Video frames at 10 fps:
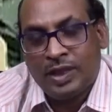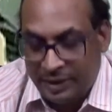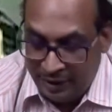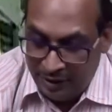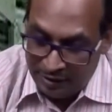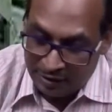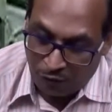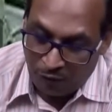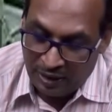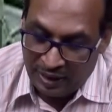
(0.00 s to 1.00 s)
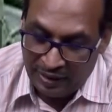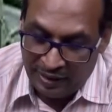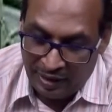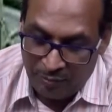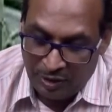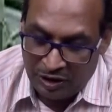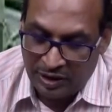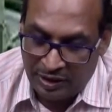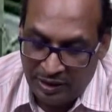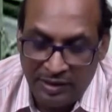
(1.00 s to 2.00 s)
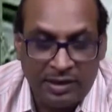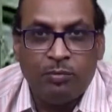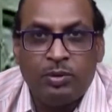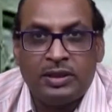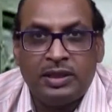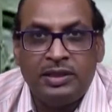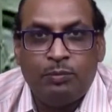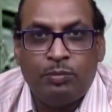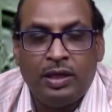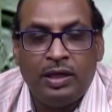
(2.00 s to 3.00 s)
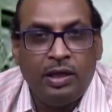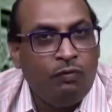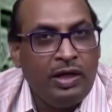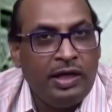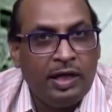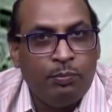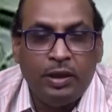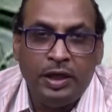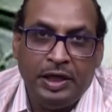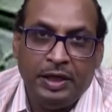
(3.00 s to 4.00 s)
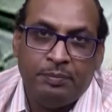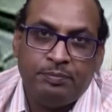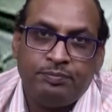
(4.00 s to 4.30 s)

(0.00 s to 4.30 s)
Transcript: Then the fuel and air mixture in the combustion chamber will get burned.